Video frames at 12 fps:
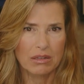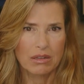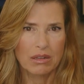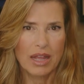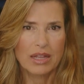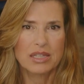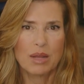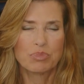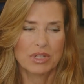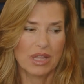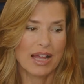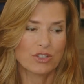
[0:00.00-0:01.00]

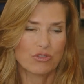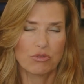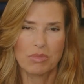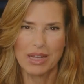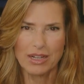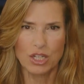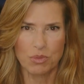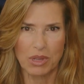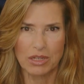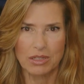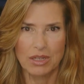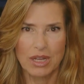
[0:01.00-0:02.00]
except classroom
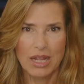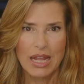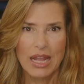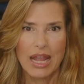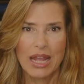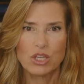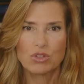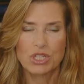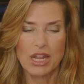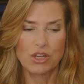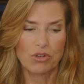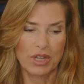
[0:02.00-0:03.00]
management? And you
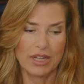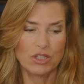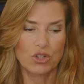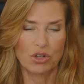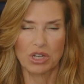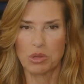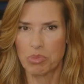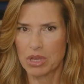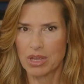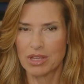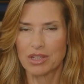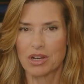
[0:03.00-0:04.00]
say your kids are going to
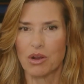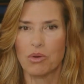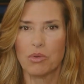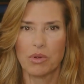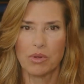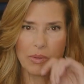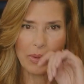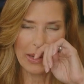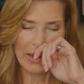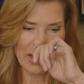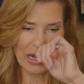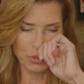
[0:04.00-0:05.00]
be,
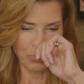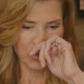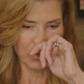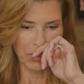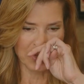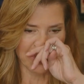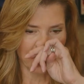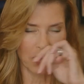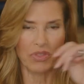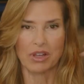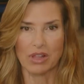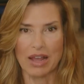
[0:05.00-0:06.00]
entrepreneurs, or
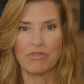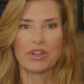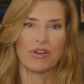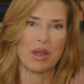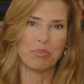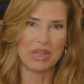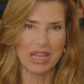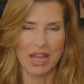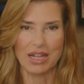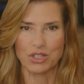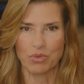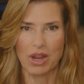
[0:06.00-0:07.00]
they'll have their
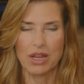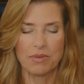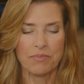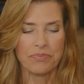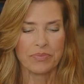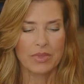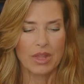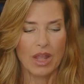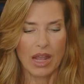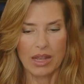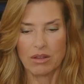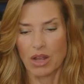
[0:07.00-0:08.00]
MBAs, right?
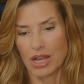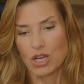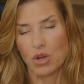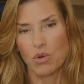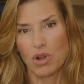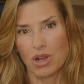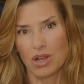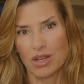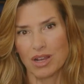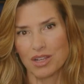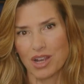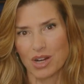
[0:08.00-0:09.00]
I know
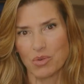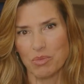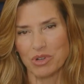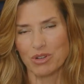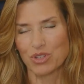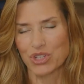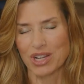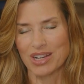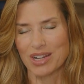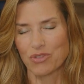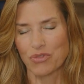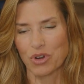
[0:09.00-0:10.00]
a young woman who's
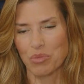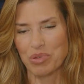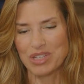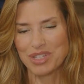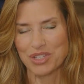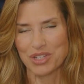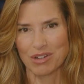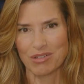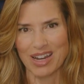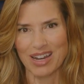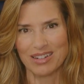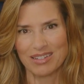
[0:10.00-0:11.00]
studying for a business
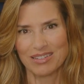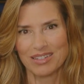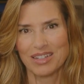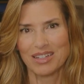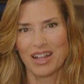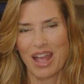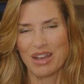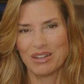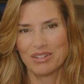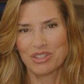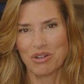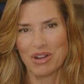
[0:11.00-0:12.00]
degree.
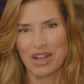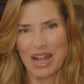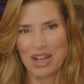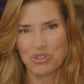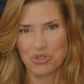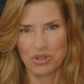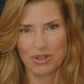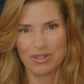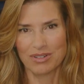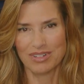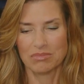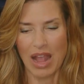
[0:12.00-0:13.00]
And so I asked
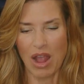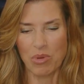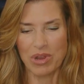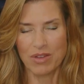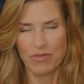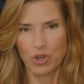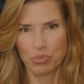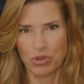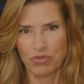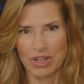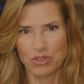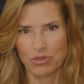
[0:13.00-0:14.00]
her, how many of your
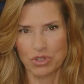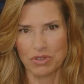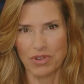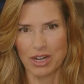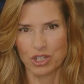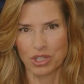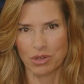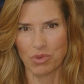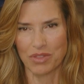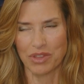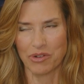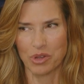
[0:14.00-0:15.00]
professors have actually
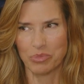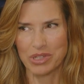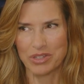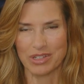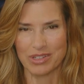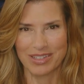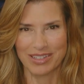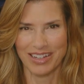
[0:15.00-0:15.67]
run their own business?